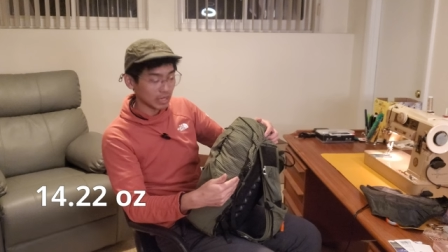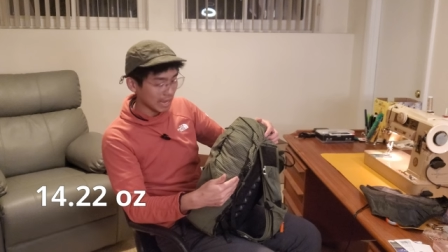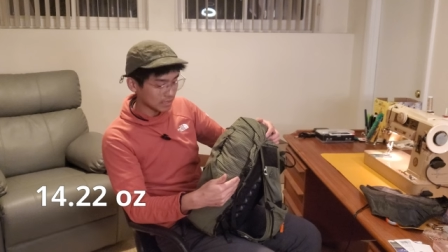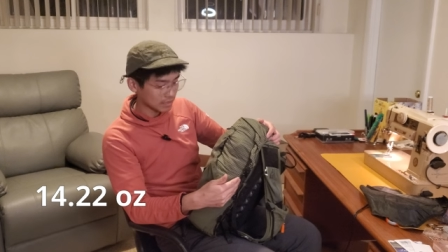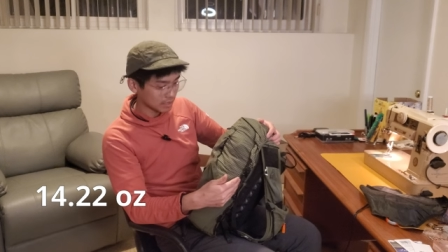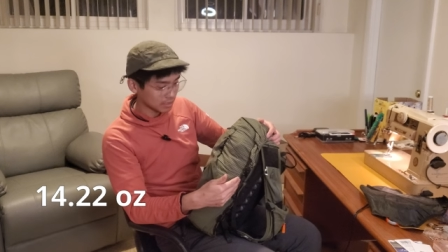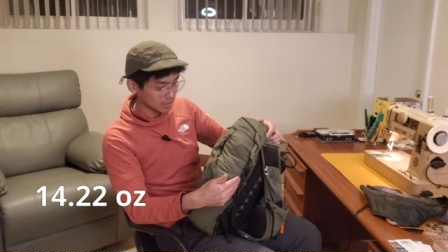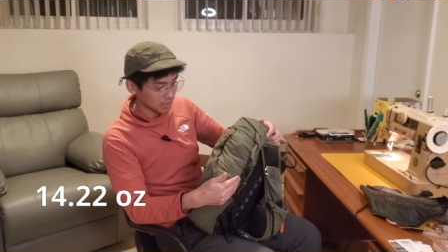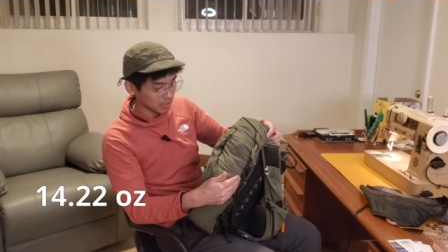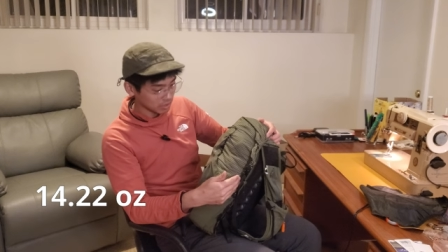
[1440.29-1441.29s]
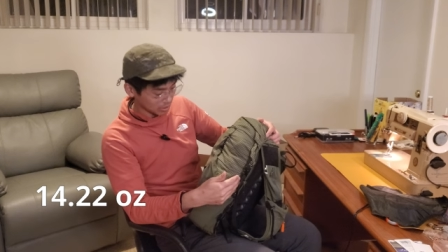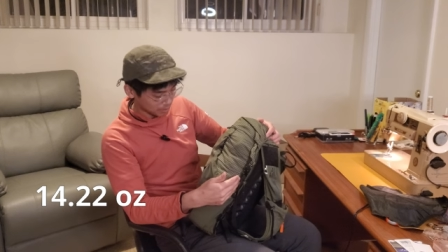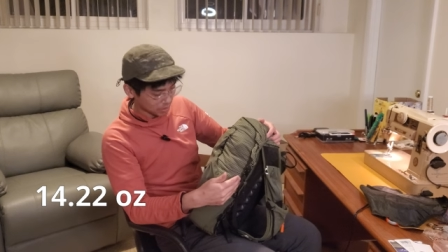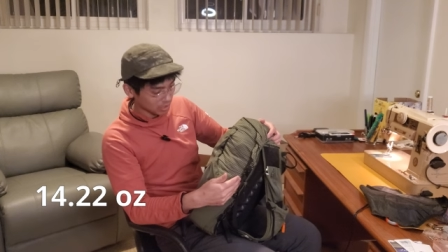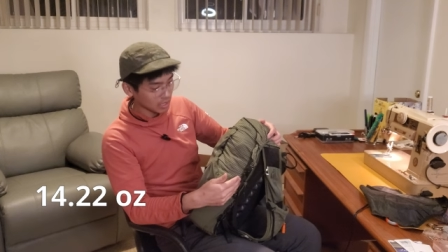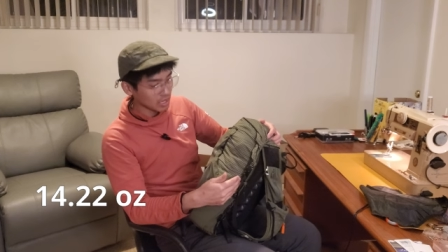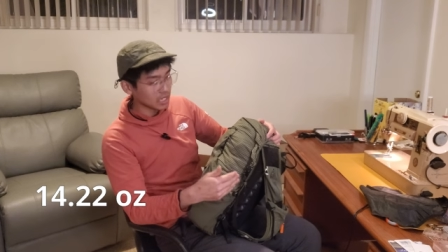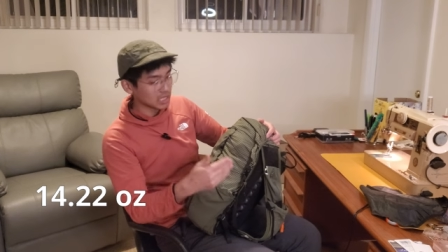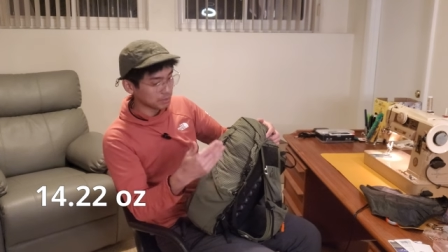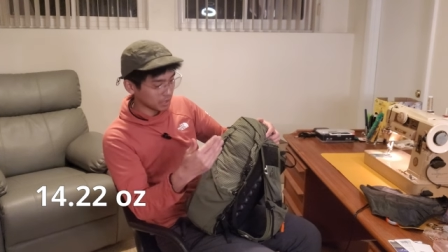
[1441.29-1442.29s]
quick access zipper,
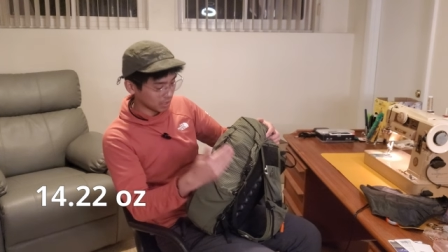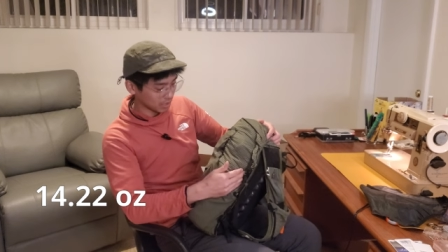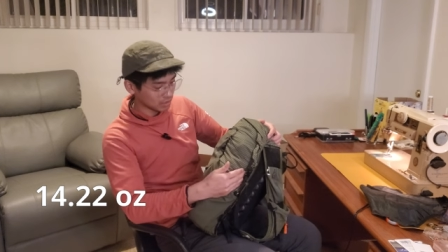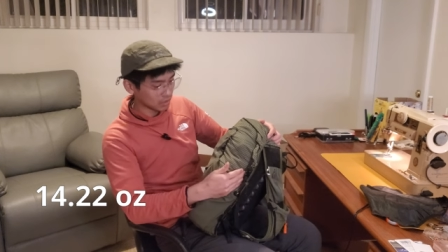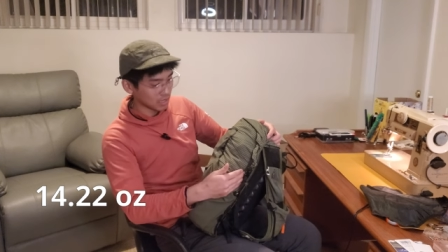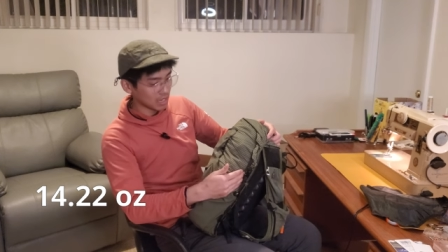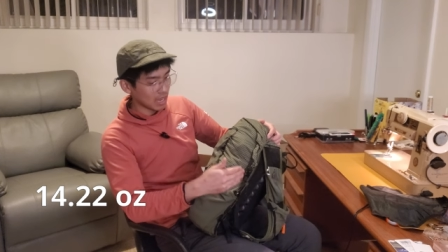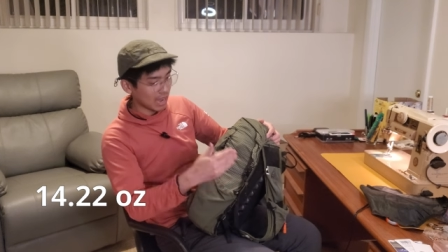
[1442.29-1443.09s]
is because